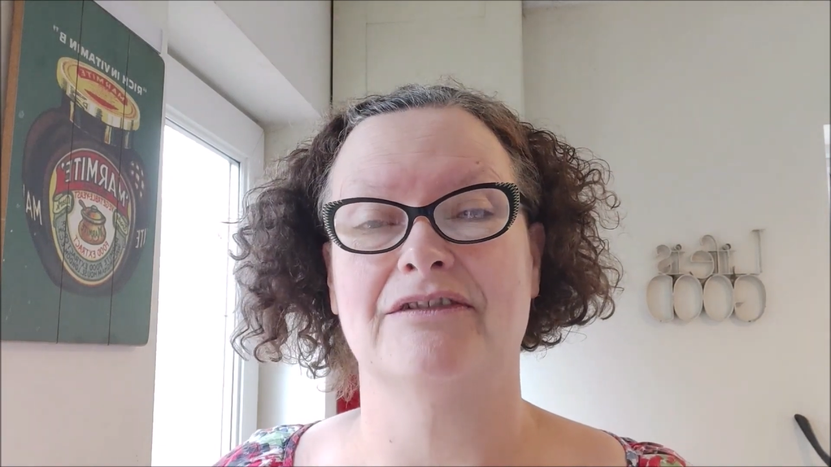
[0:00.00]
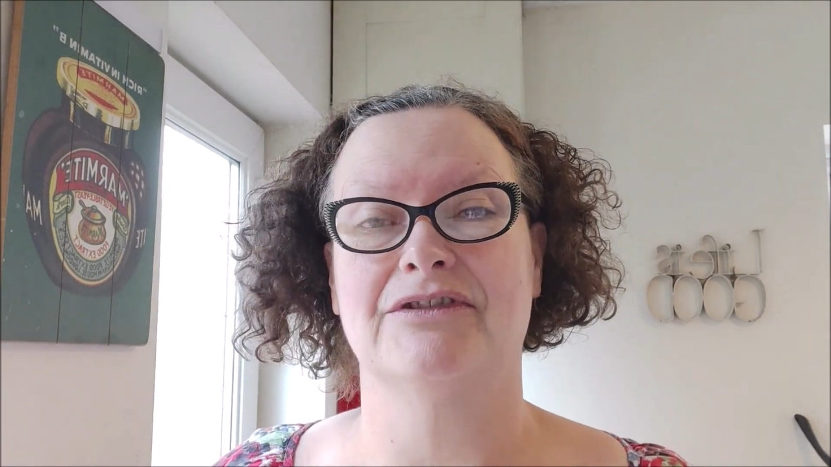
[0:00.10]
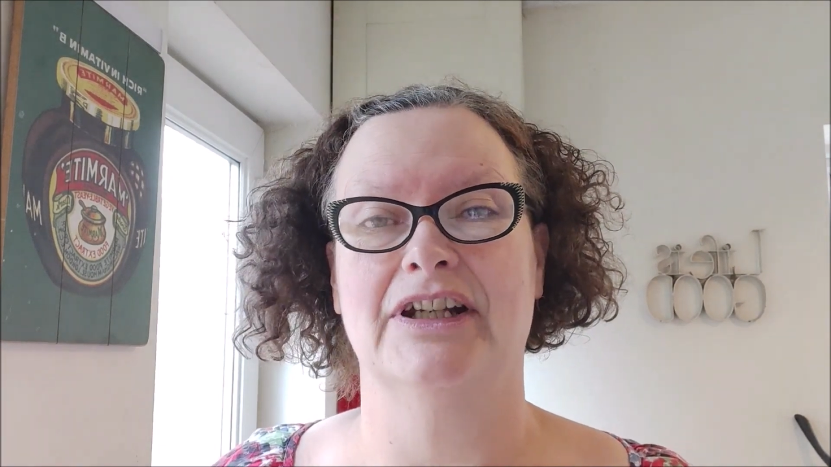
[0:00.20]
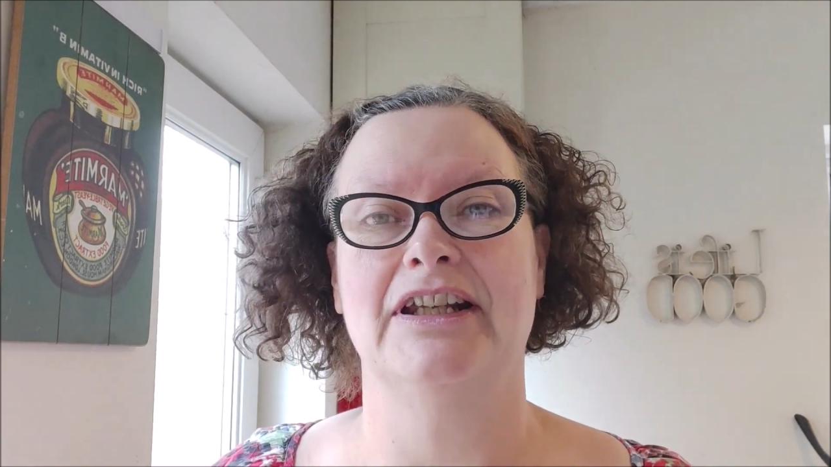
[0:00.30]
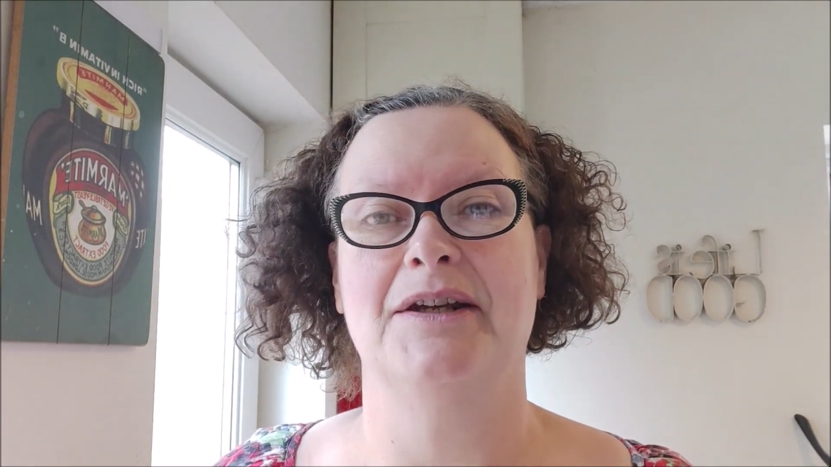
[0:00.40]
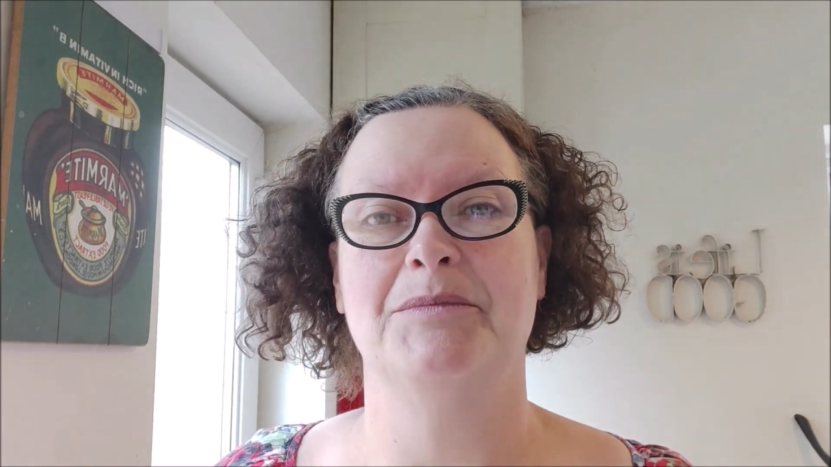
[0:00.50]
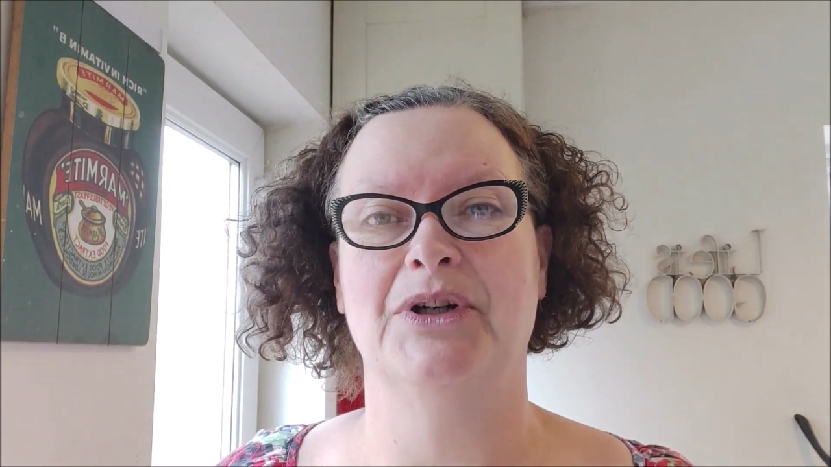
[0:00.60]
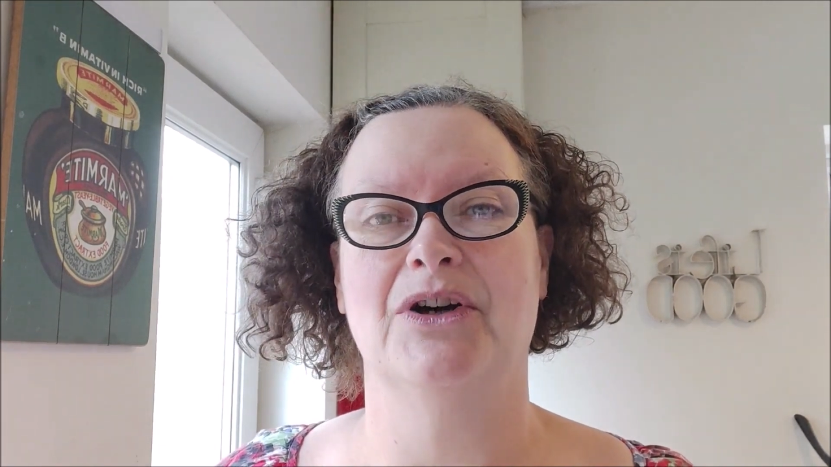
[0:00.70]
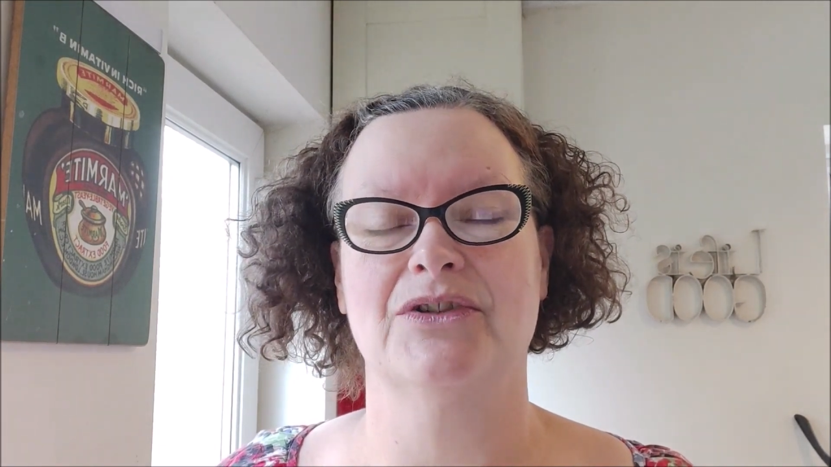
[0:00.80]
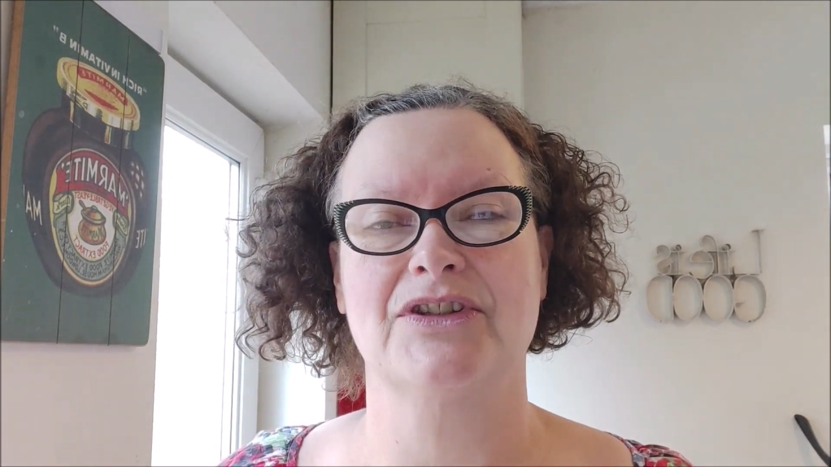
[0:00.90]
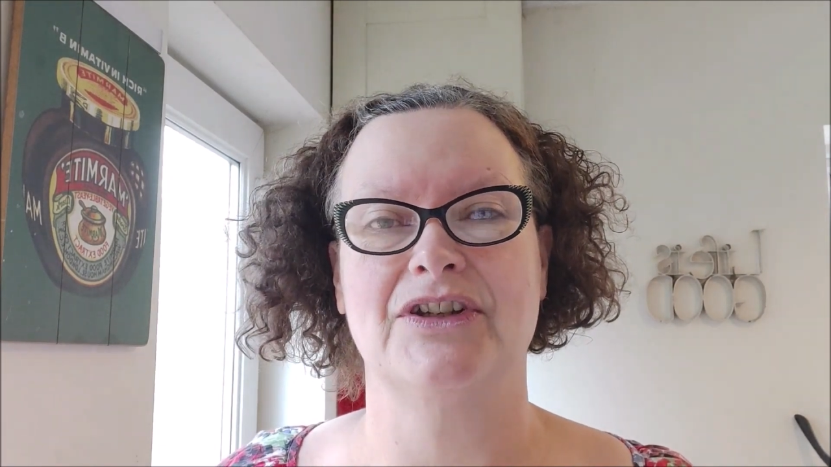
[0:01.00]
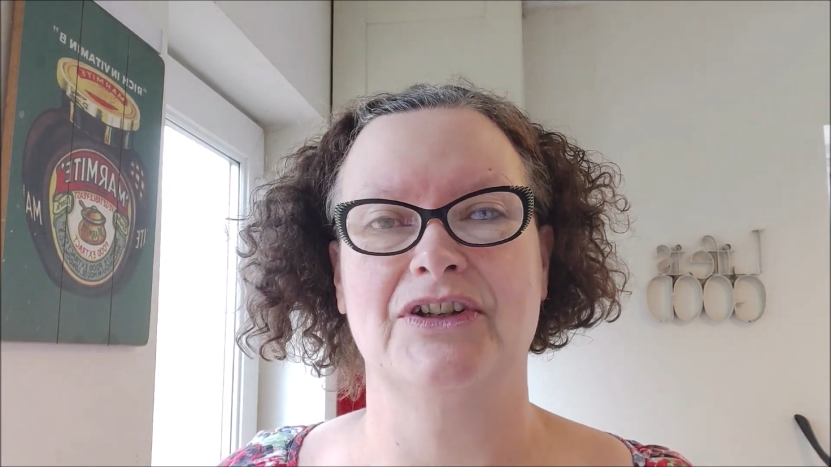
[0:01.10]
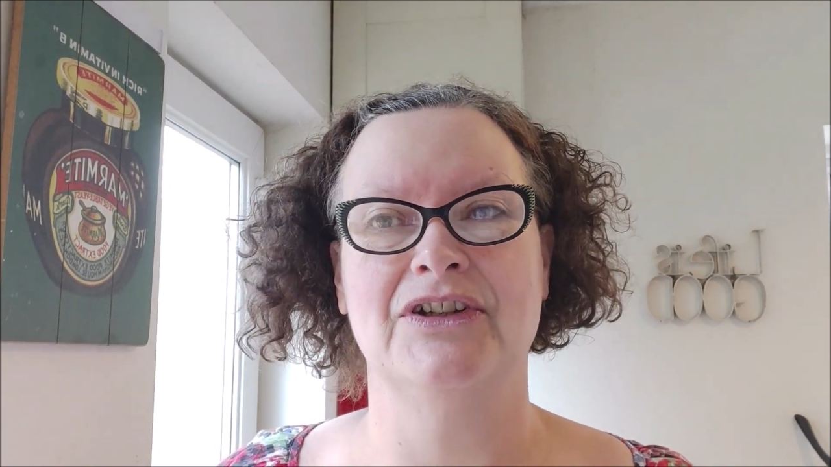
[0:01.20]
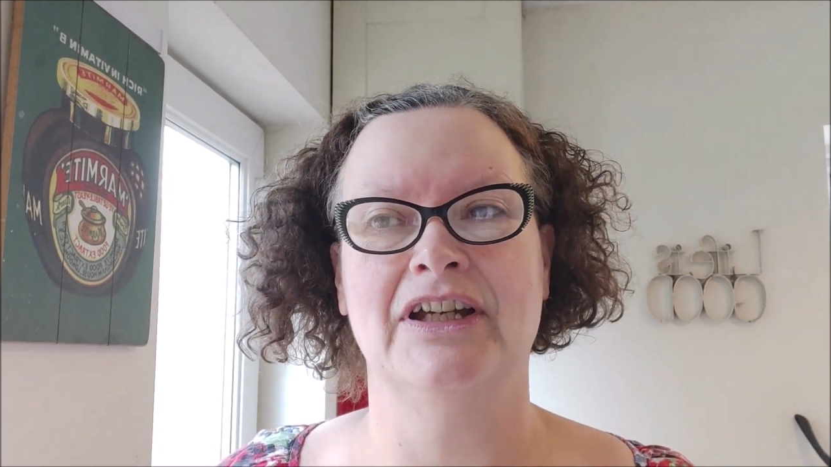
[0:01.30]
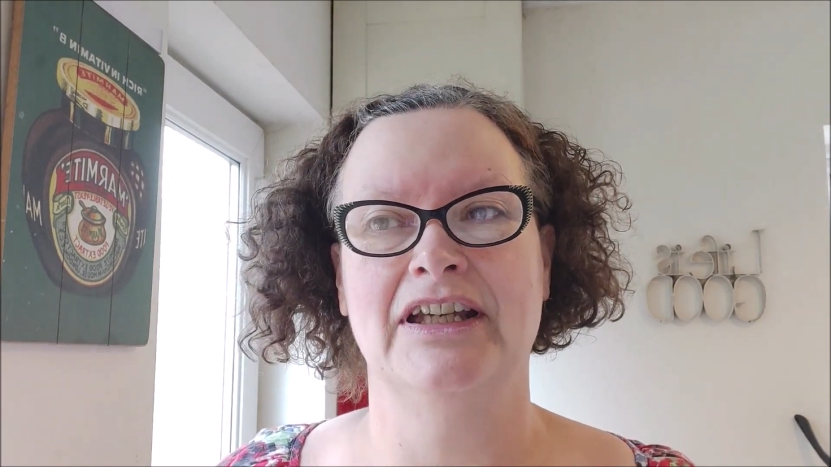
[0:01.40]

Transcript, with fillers: I've written it, but also